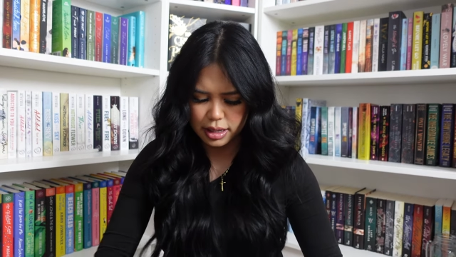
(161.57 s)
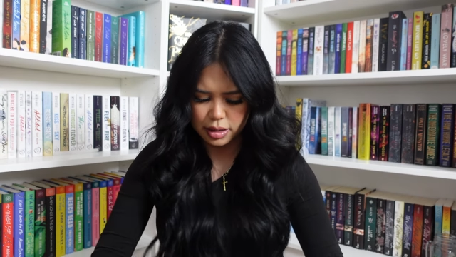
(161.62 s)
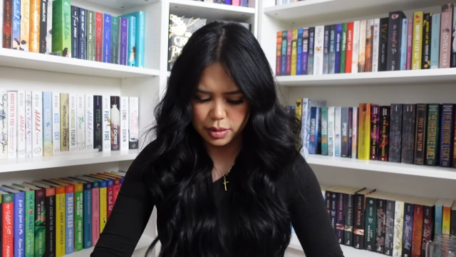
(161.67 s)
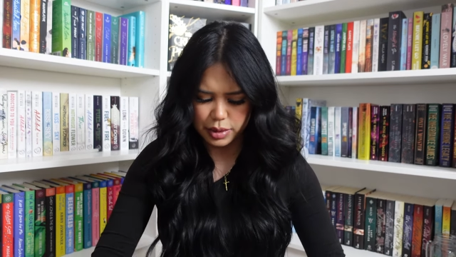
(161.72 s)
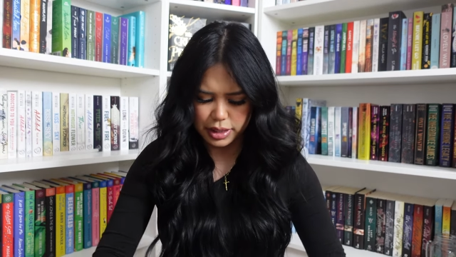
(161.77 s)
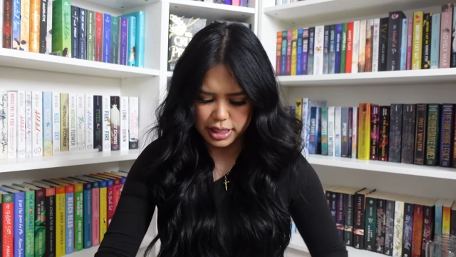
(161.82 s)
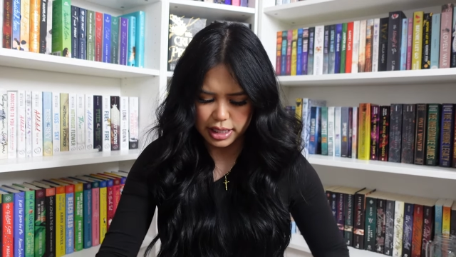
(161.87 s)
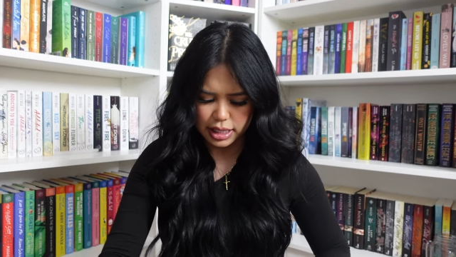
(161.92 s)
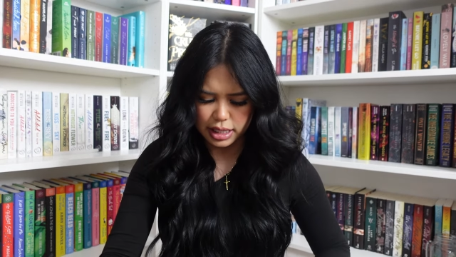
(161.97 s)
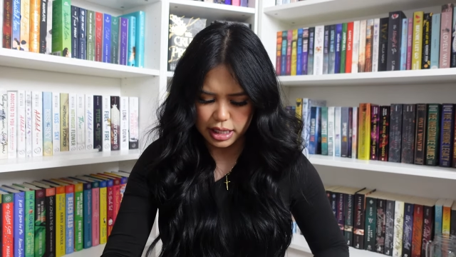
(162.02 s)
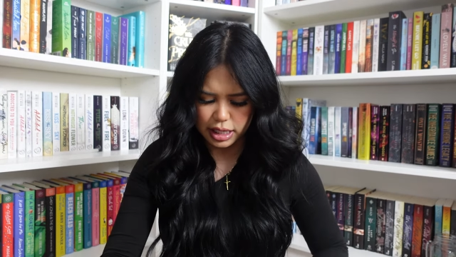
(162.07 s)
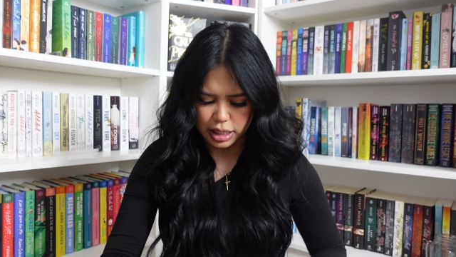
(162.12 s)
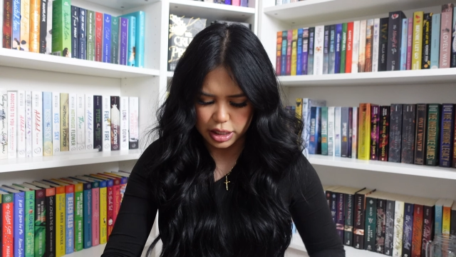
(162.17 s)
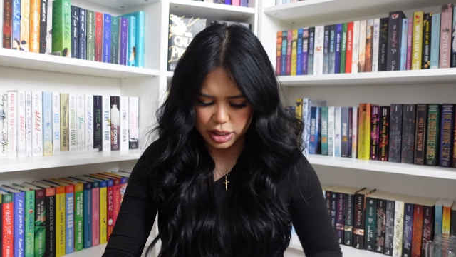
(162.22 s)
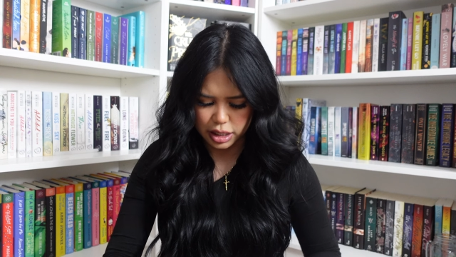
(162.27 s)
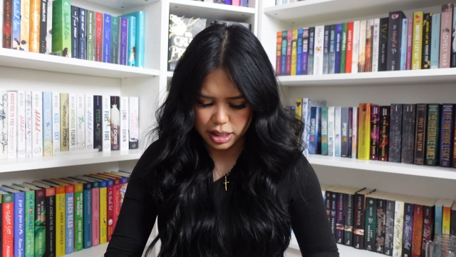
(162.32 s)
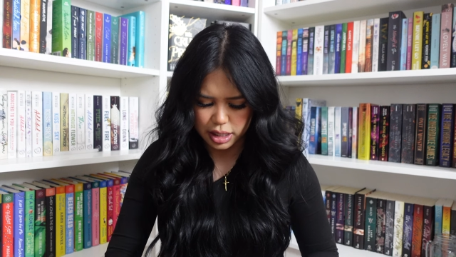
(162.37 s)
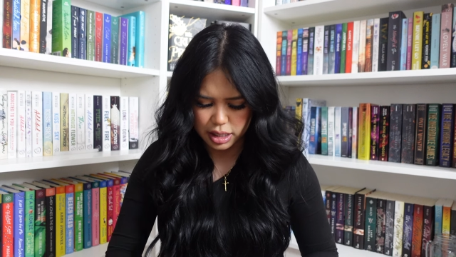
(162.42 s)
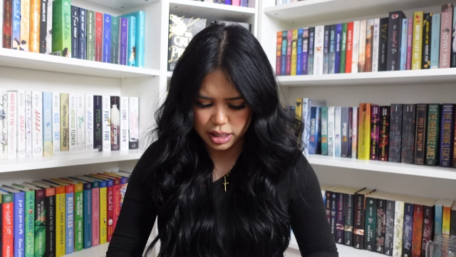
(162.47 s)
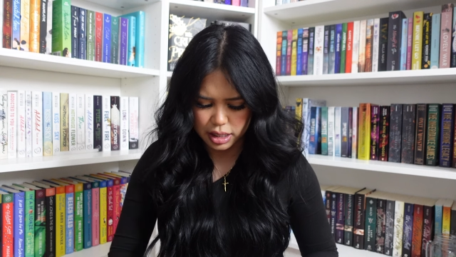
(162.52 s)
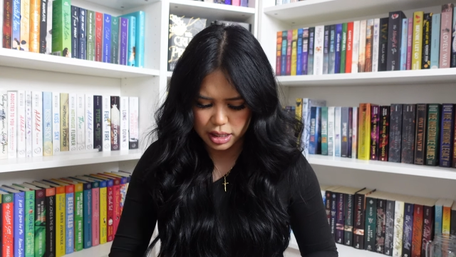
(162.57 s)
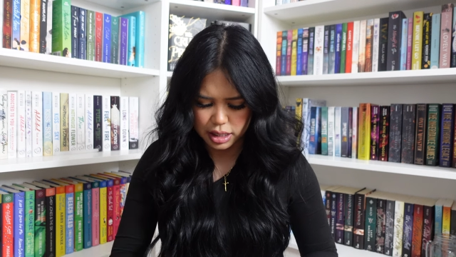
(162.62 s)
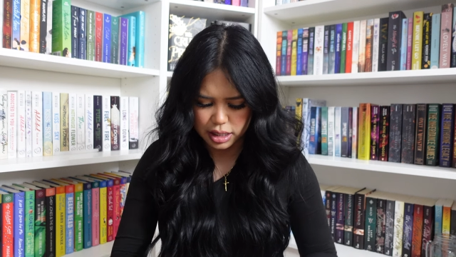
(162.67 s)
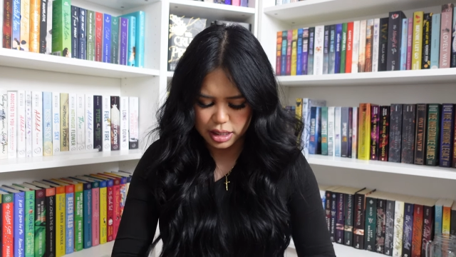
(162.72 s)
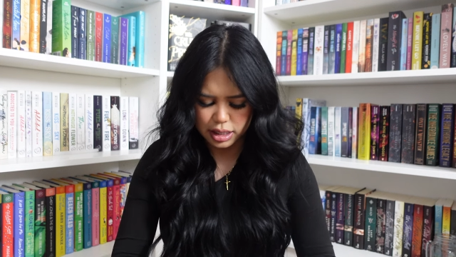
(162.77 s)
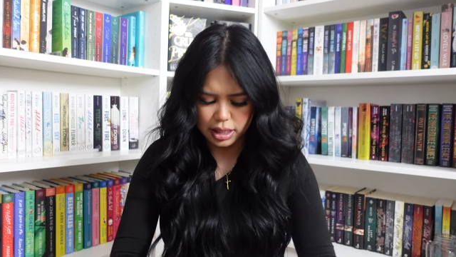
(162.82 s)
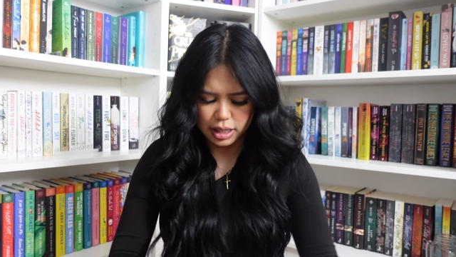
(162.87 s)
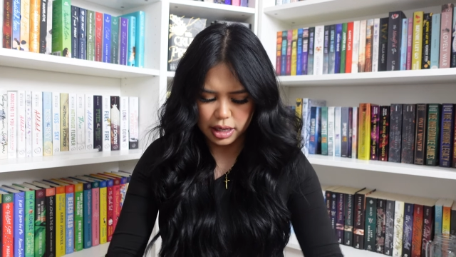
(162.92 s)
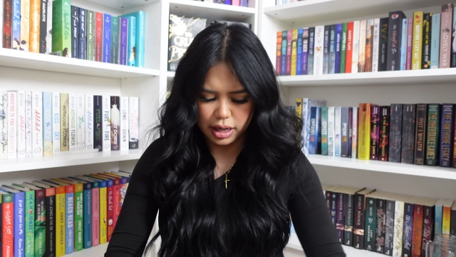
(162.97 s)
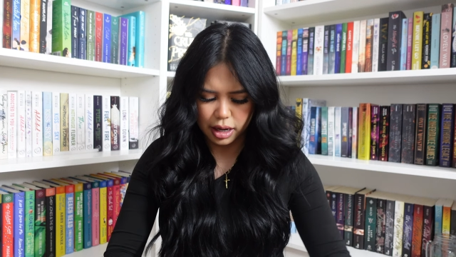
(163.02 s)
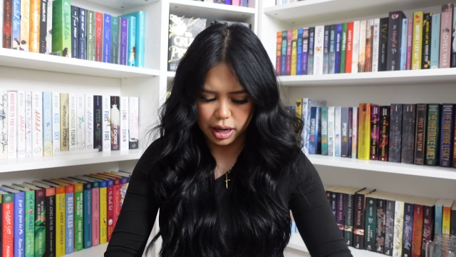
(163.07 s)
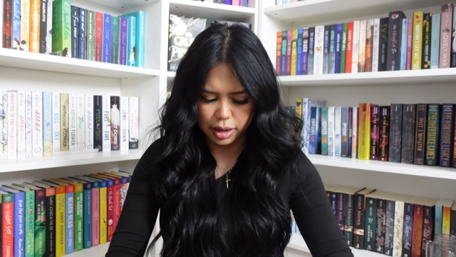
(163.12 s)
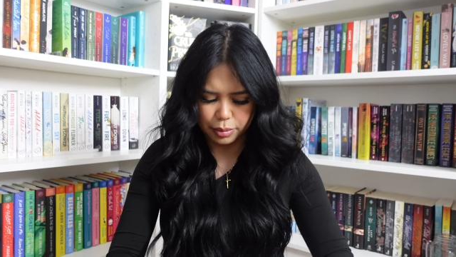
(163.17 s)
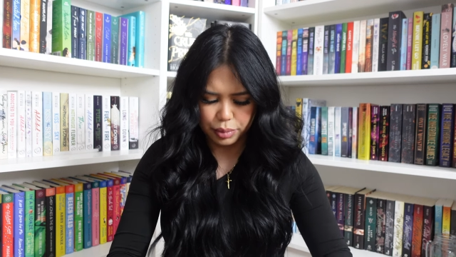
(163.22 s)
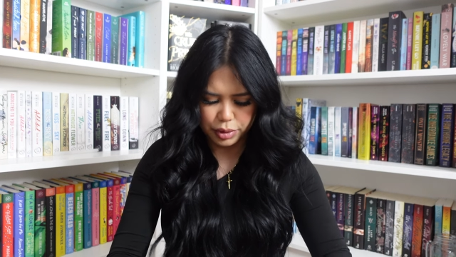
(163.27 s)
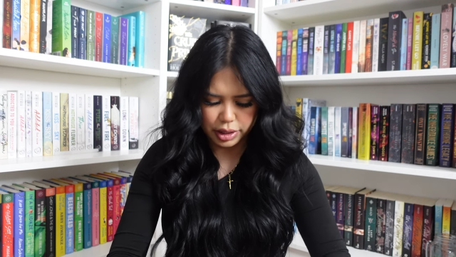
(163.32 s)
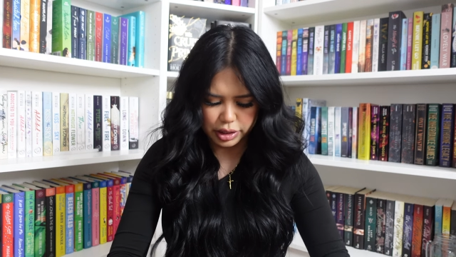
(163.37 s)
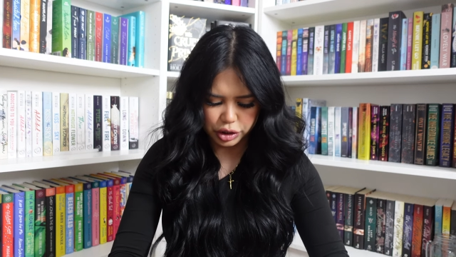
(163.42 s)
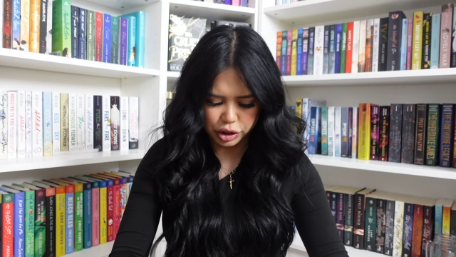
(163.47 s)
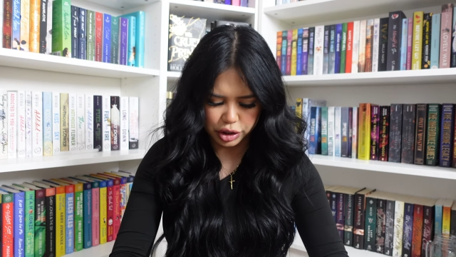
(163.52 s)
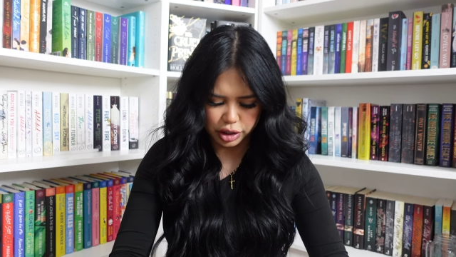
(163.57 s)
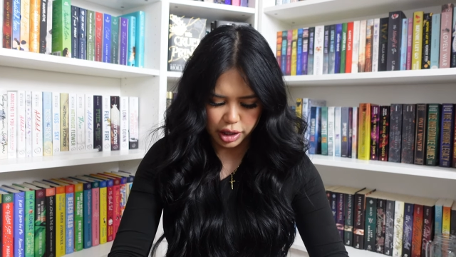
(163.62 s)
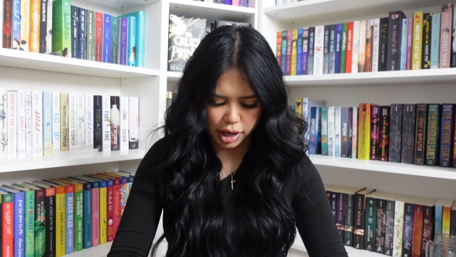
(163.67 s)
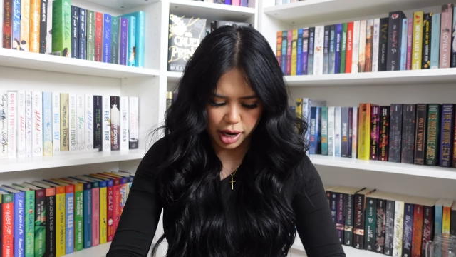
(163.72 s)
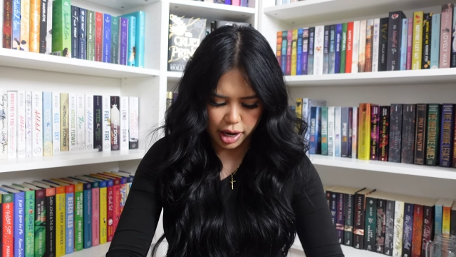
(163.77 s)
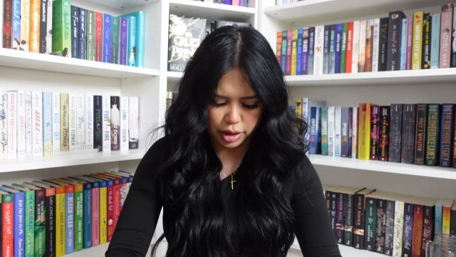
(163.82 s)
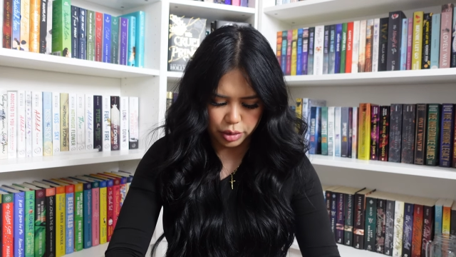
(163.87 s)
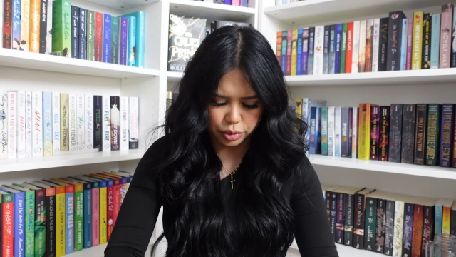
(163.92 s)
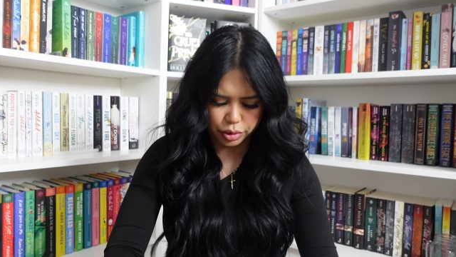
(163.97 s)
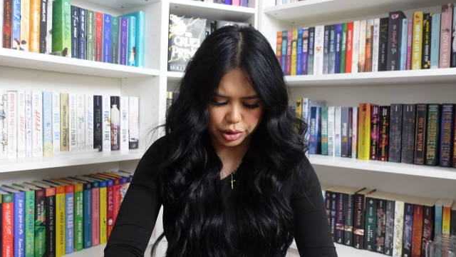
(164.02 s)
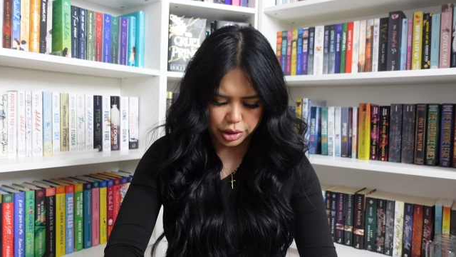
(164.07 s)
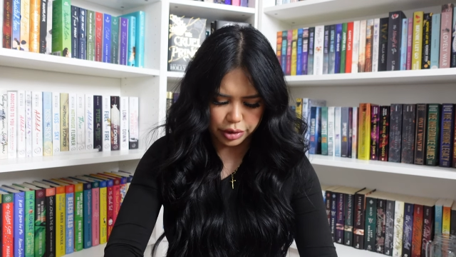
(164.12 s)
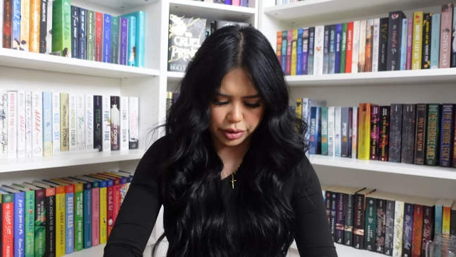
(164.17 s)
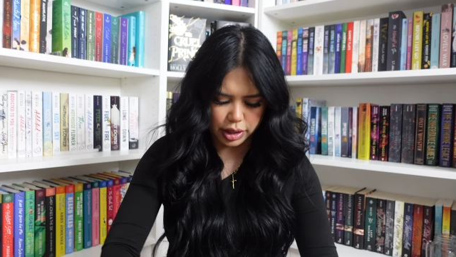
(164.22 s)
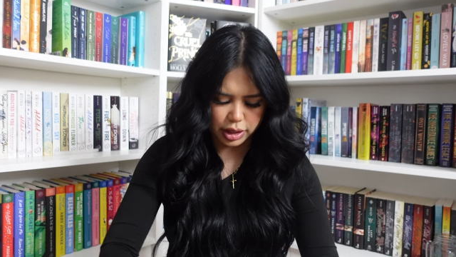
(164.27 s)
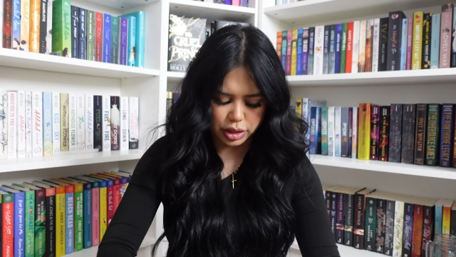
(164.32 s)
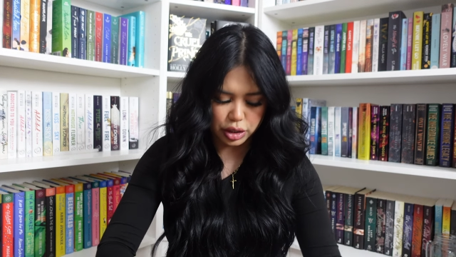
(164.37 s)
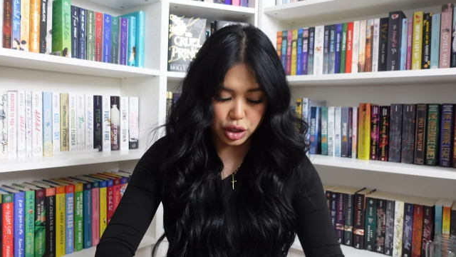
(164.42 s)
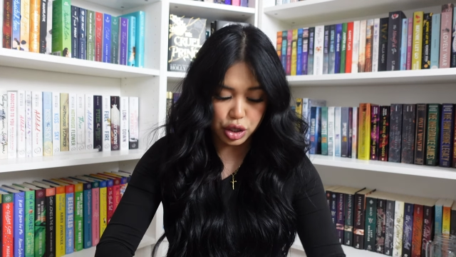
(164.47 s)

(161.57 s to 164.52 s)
What's in here? I'm pretty sure I ordered this.